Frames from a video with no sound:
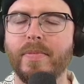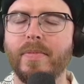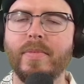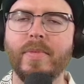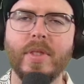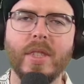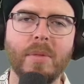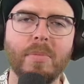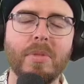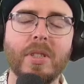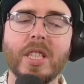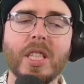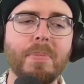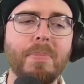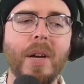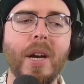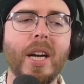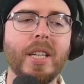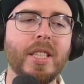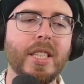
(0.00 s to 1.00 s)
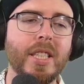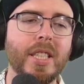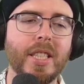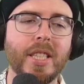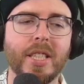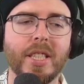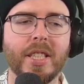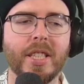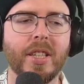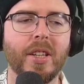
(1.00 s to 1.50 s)
I mean, this part's easy to
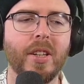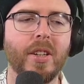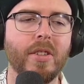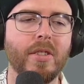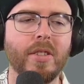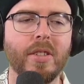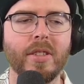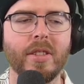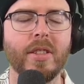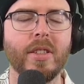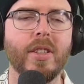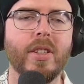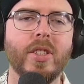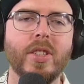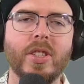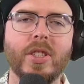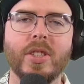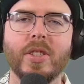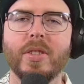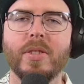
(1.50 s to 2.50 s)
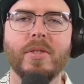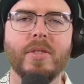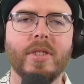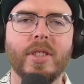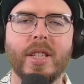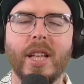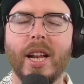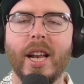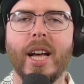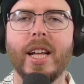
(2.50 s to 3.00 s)
sing along to.
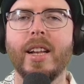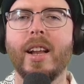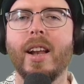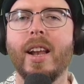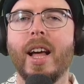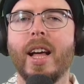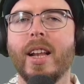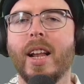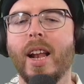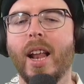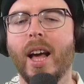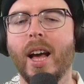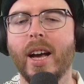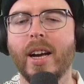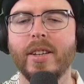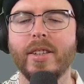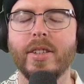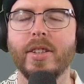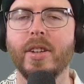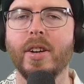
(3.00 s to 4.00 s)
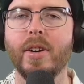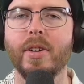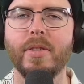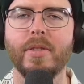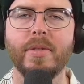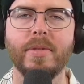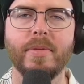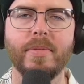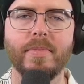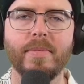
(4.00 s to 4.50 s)
The la la la la la, you know.
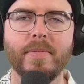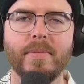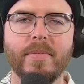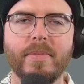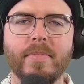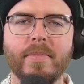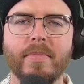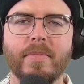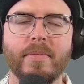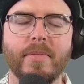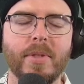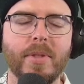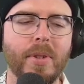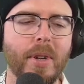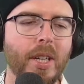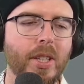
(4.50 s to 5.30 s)
Great